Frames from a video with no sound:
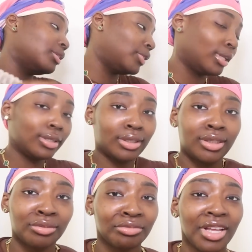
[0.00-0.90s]
living in
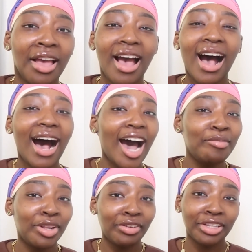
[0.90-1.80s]
this
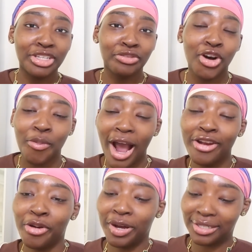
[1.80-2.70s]
I'm living this robe I
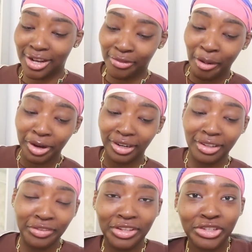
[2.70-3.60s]
know myself I'm gonna
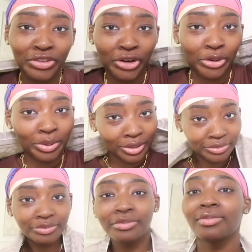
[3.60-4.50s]
live in this robe
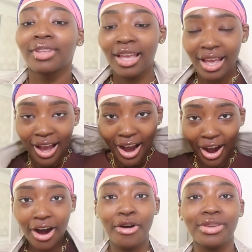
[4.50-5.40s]
oh